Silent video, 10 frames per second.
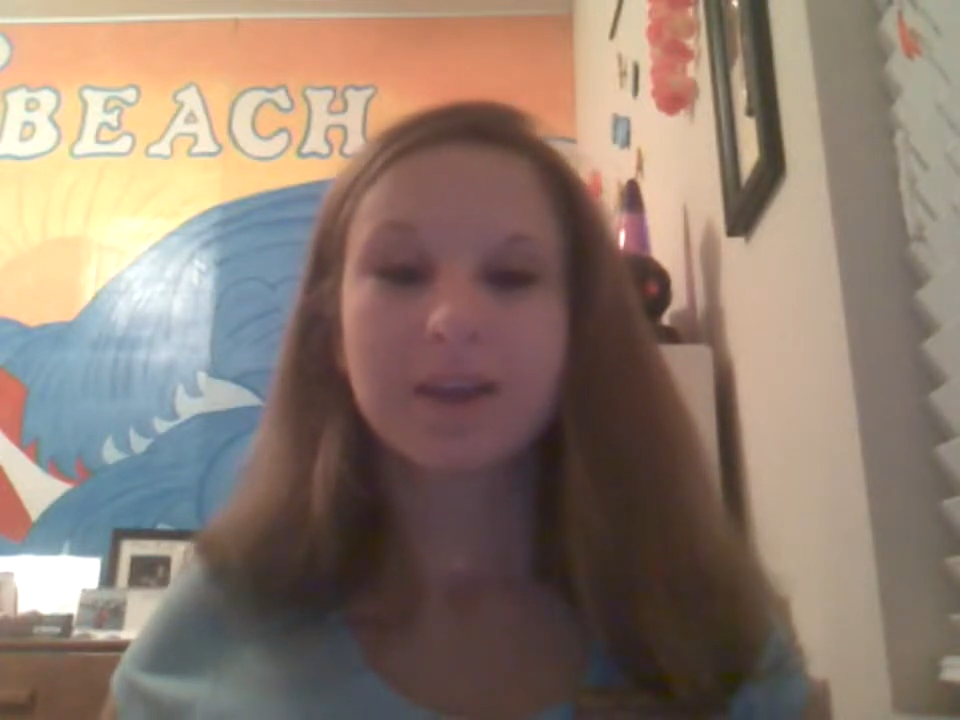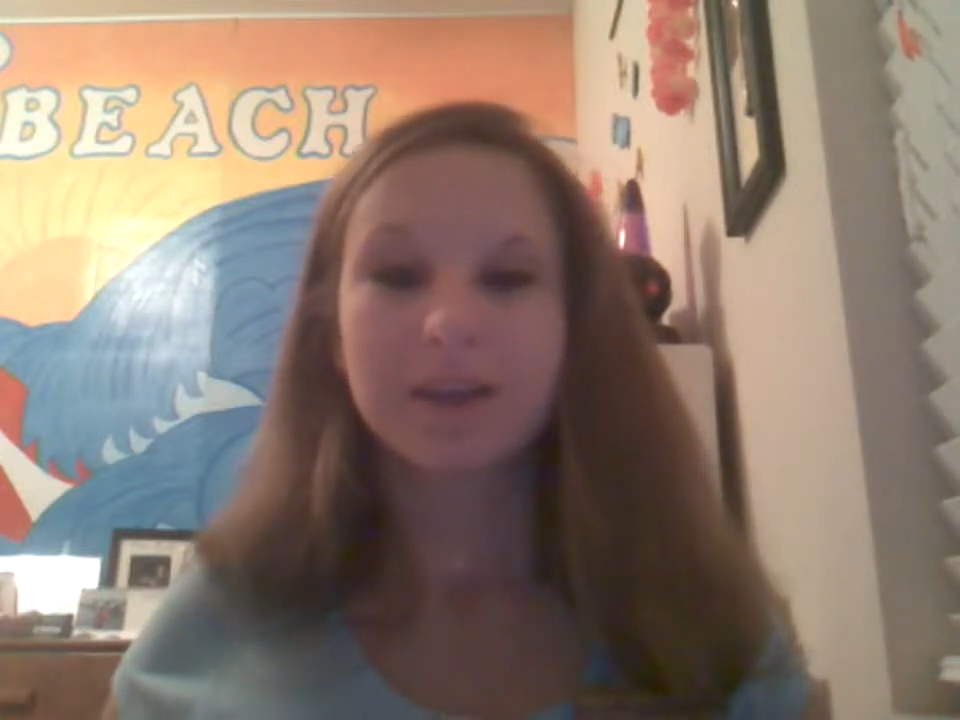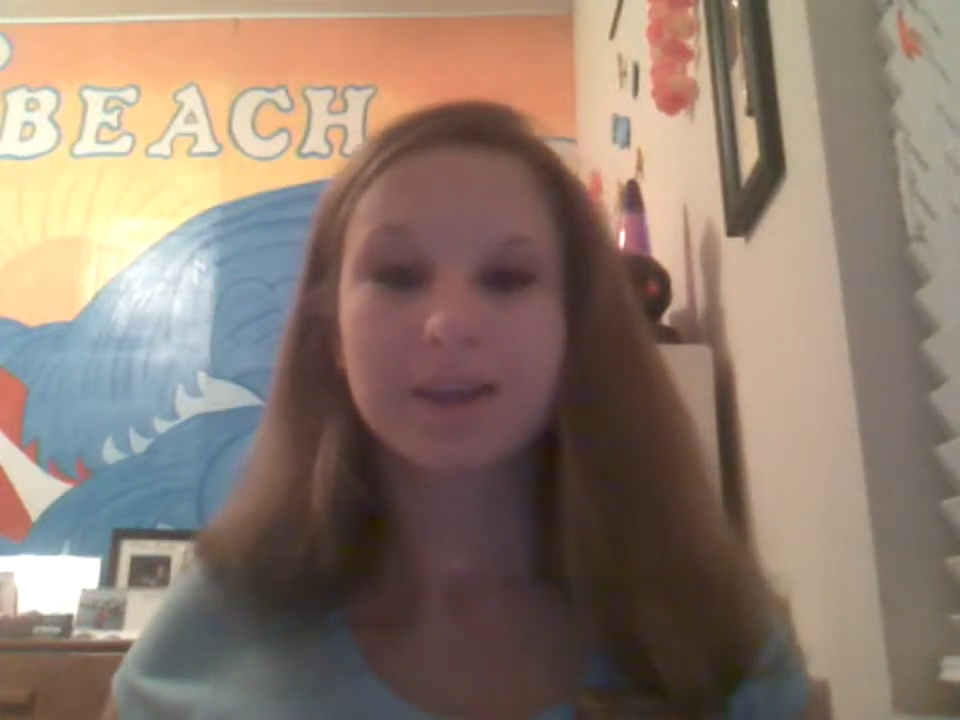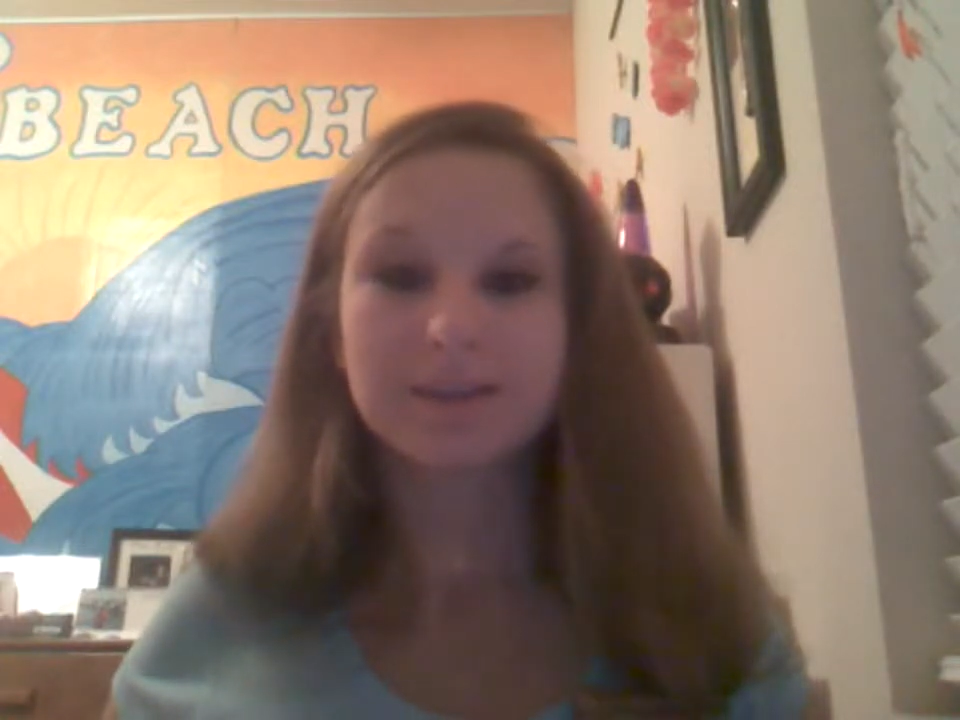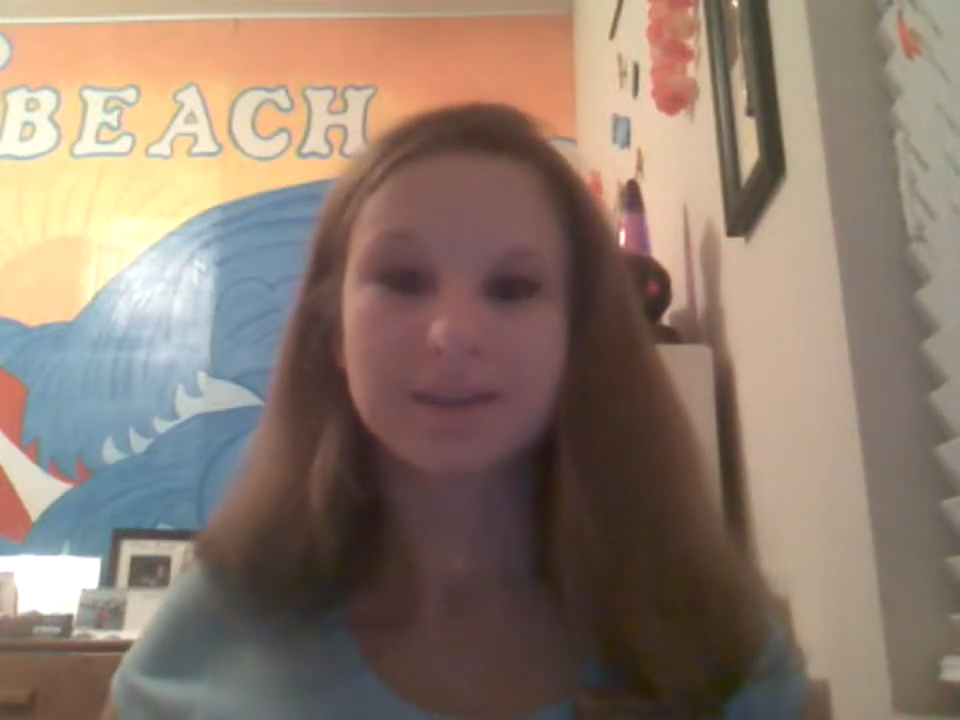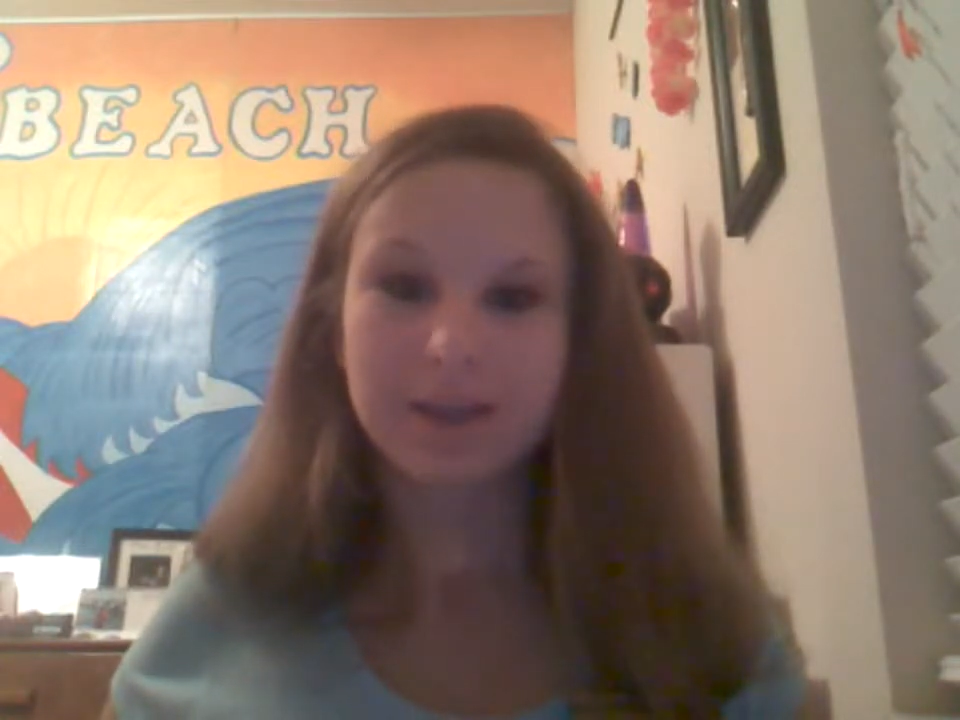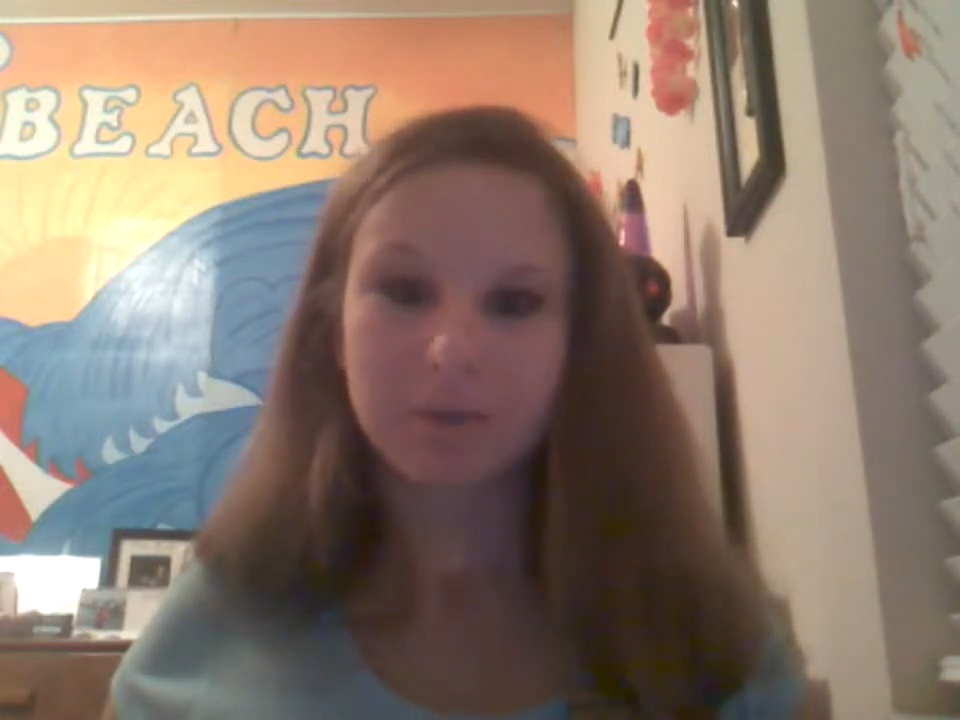easily